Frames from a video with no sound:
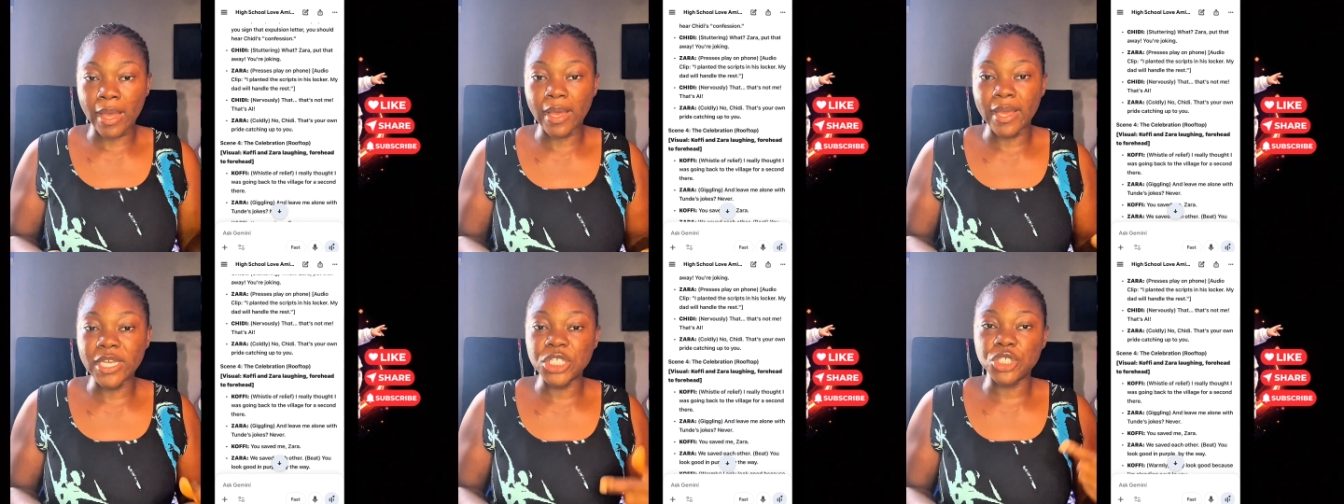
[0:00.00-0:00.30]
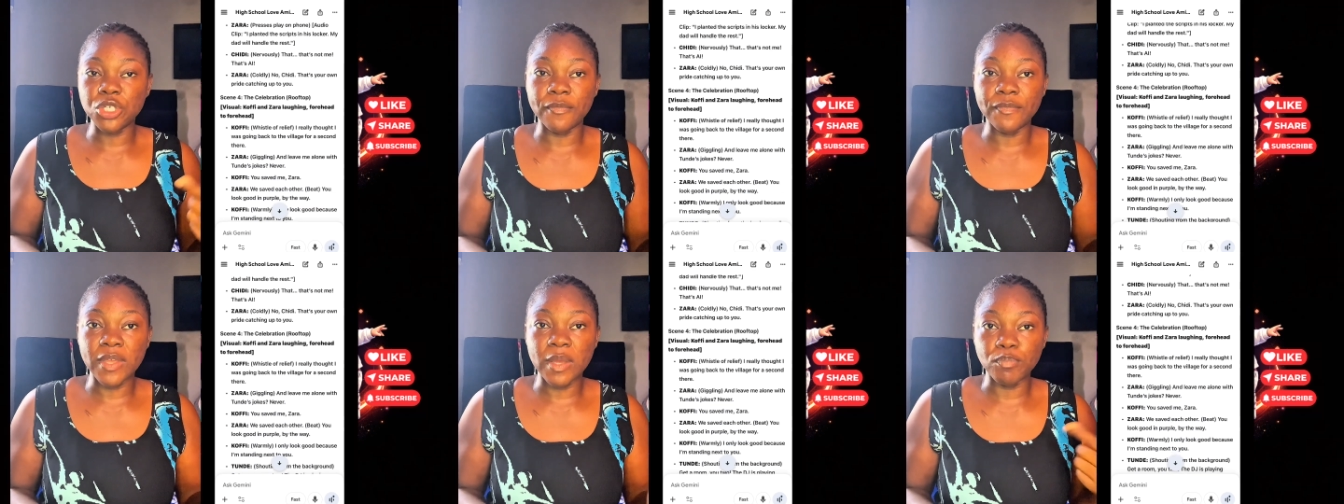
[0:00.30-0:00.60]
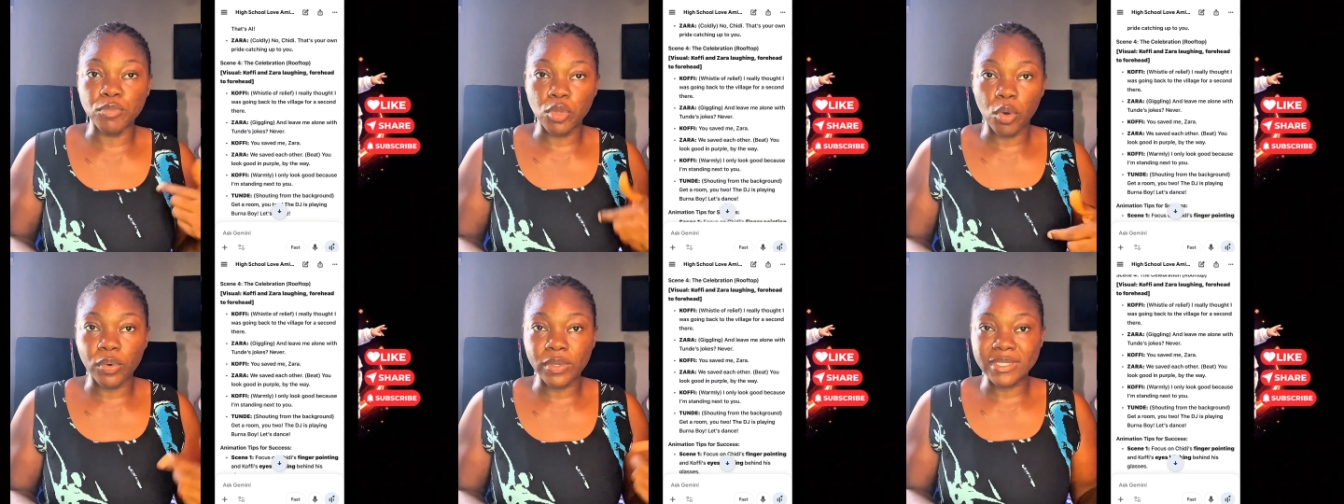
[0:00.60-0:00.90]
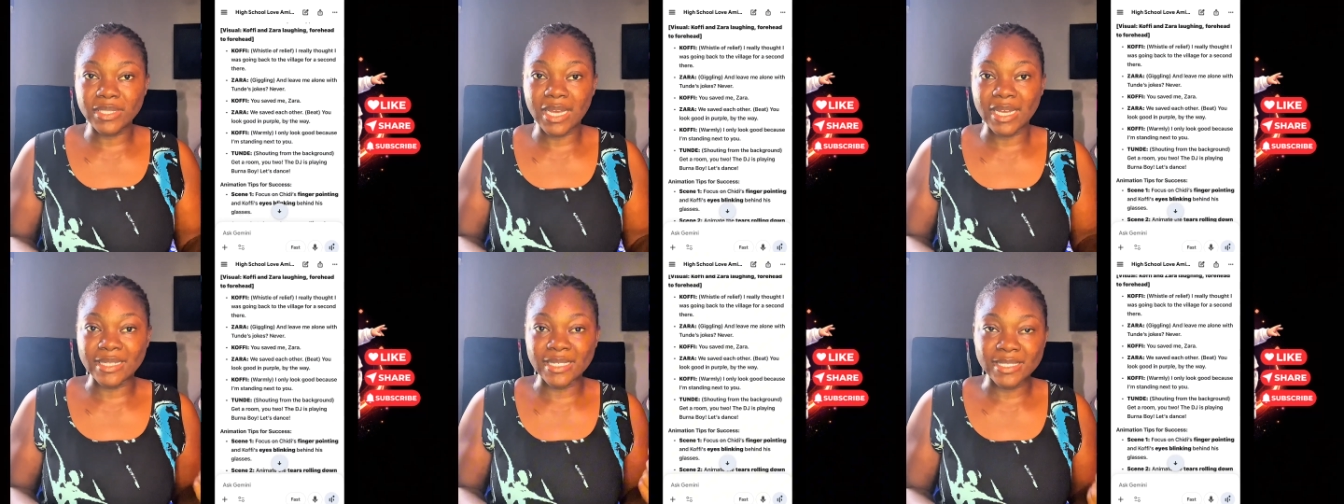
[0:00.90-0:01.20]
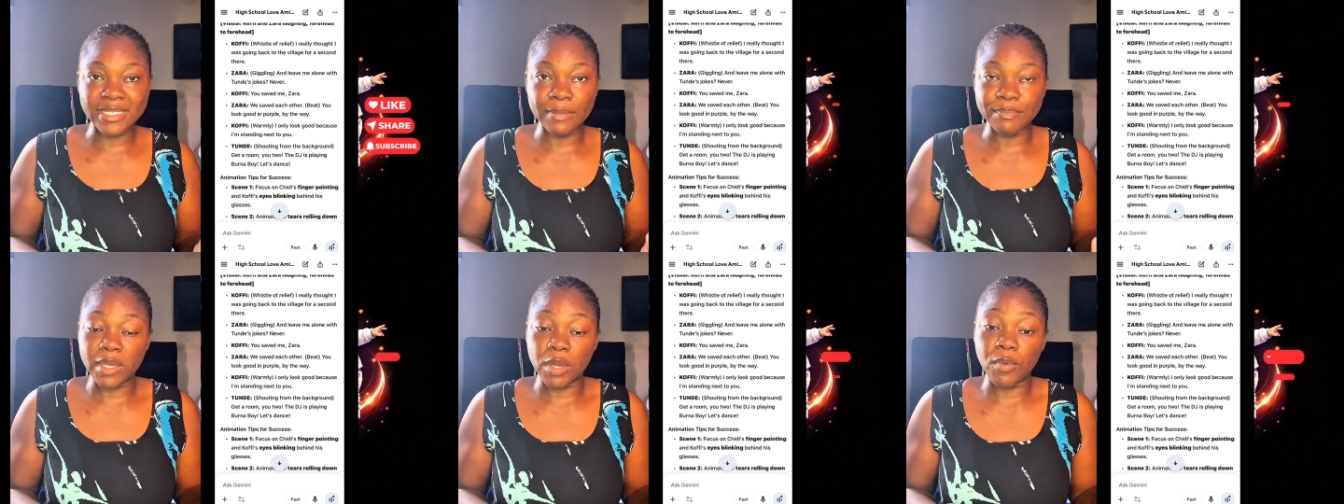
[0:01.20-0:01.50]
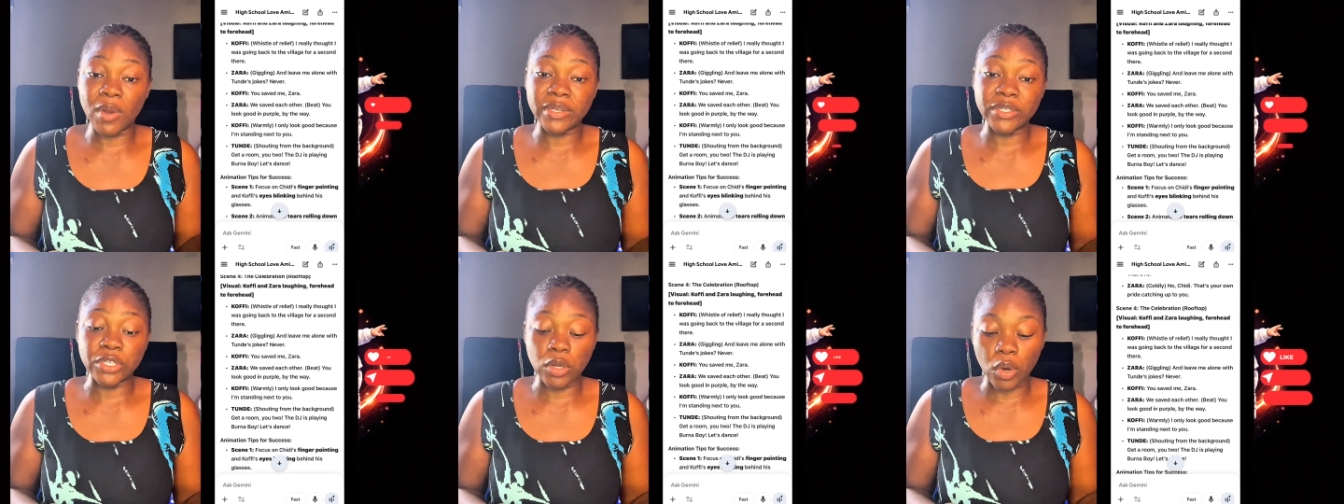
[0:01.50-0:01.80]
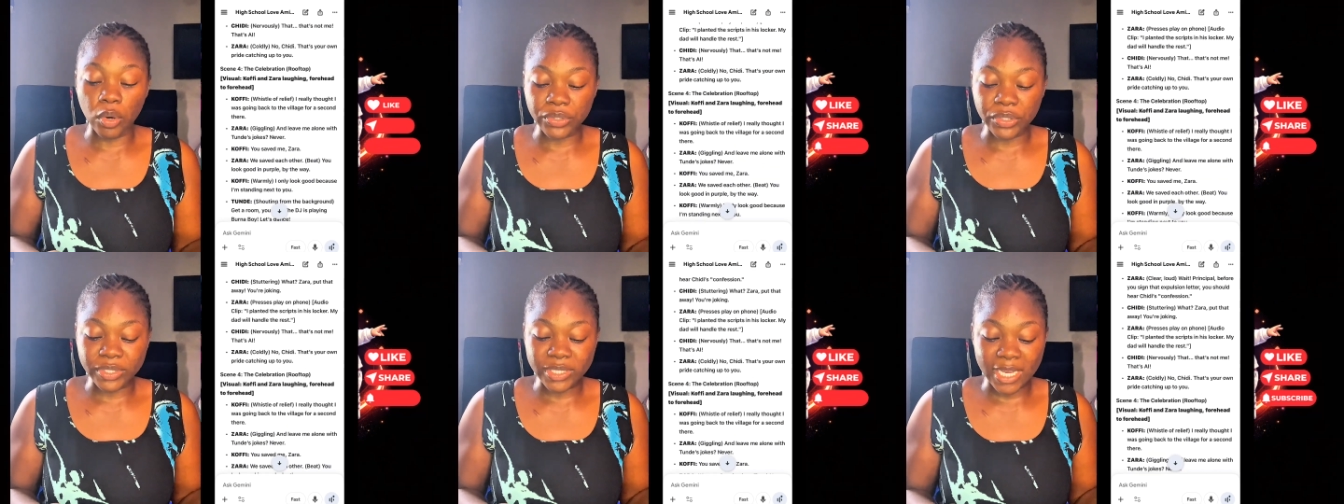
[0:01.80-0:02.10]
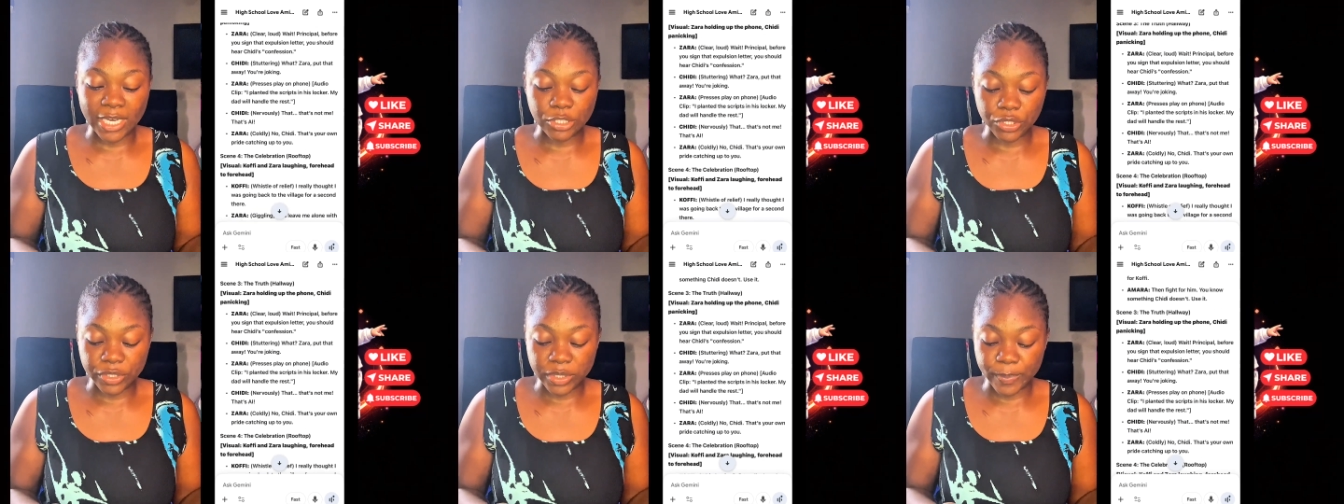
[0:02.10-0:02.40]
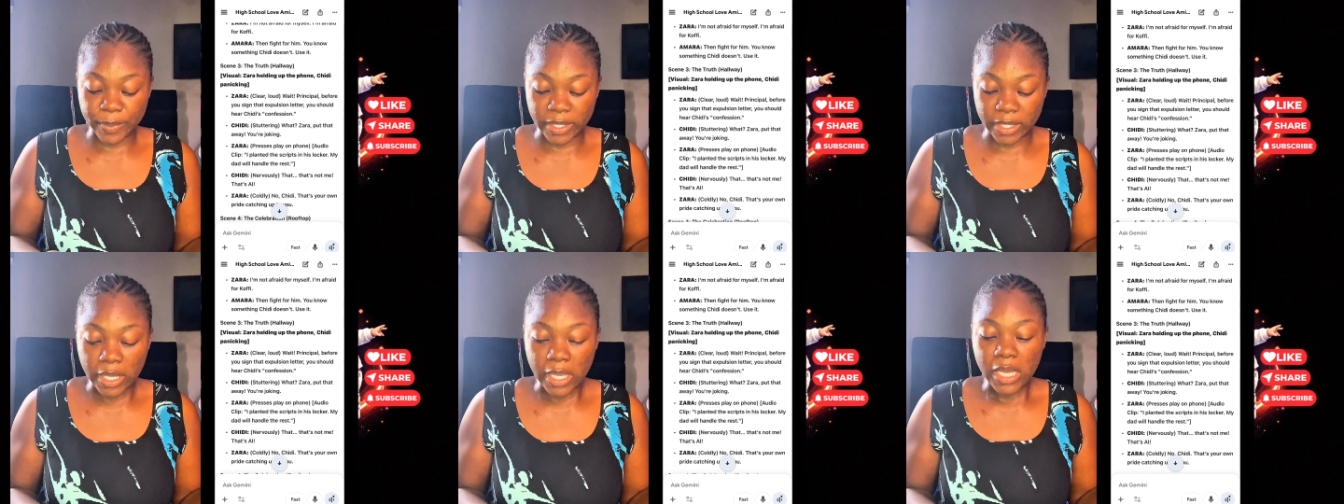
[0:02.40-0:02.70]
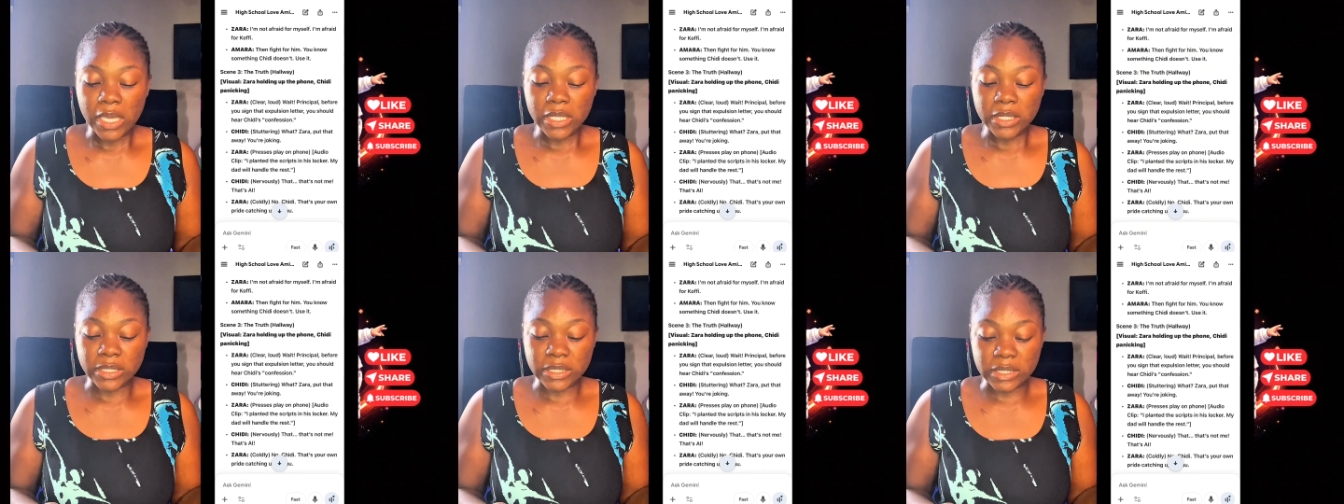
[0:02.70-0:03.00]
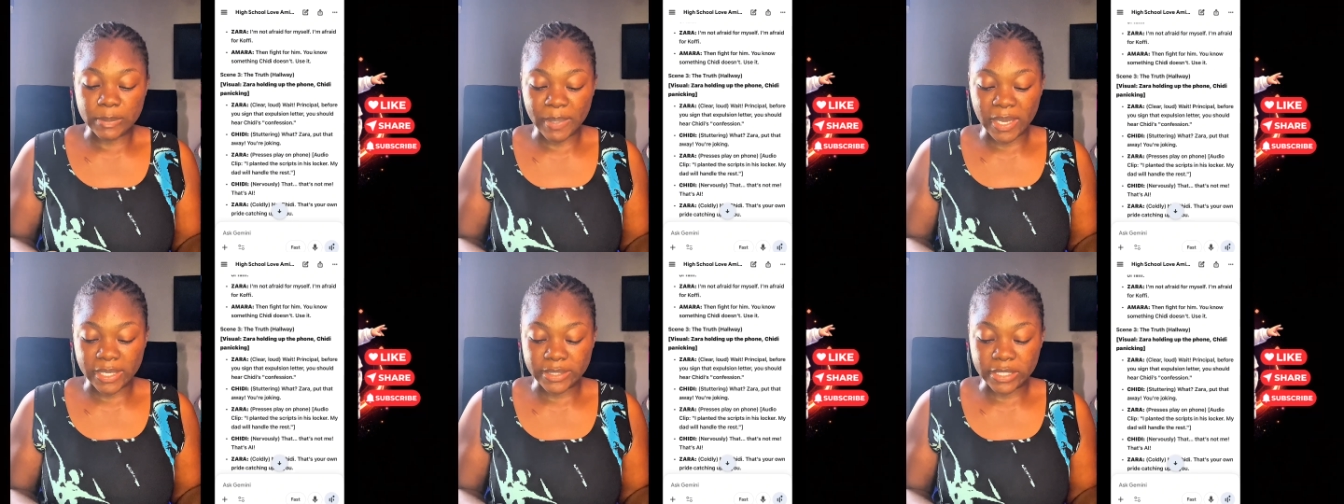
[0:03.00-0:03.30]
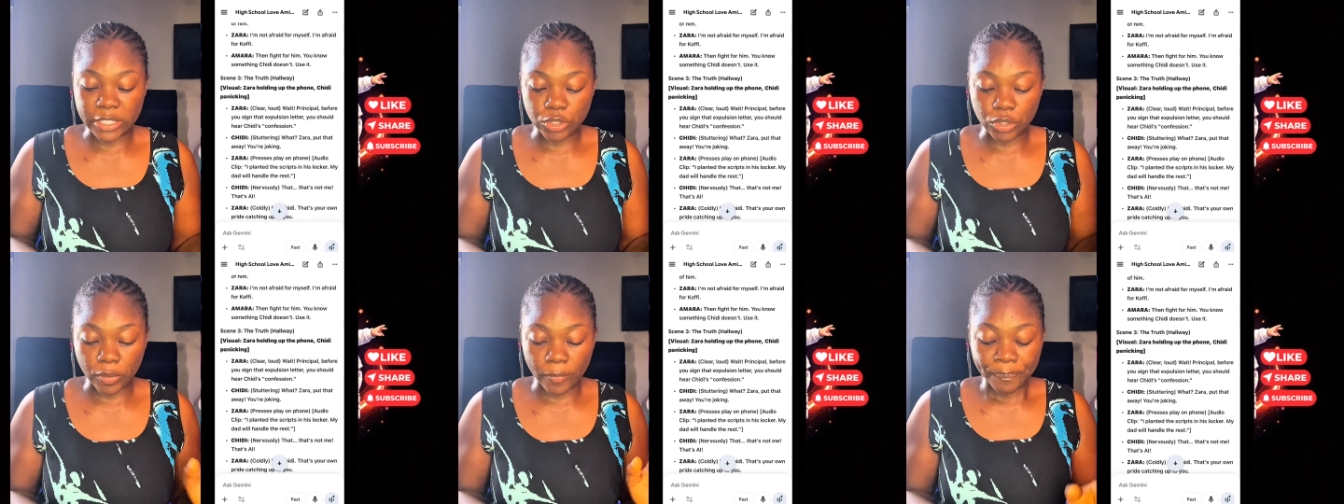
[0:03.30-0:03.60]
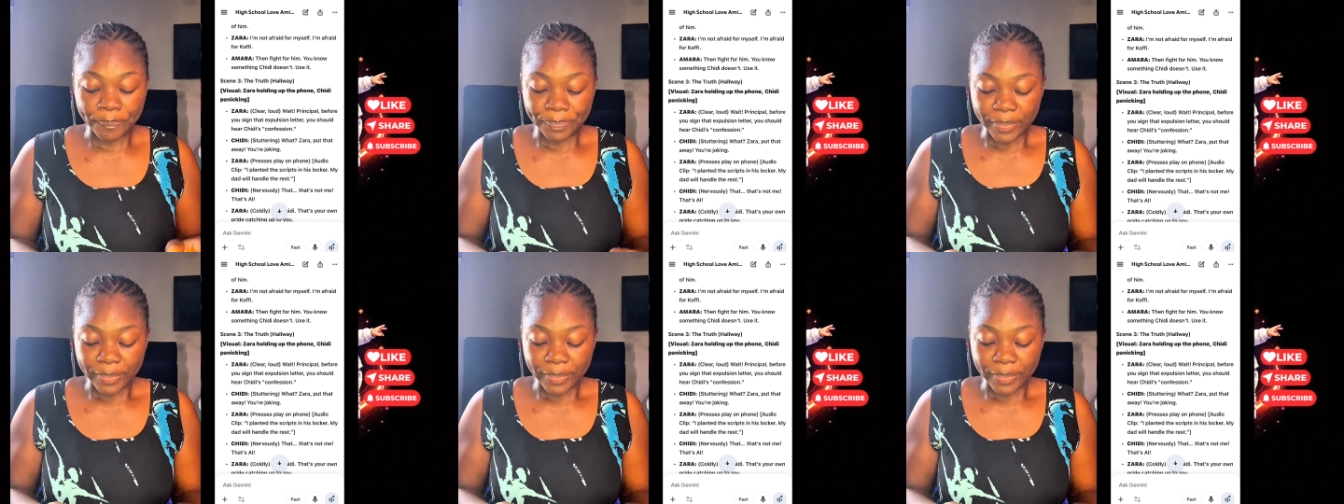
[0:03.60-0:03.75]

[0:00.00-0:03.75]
each of them talks at the same time while the others can just be the spectator.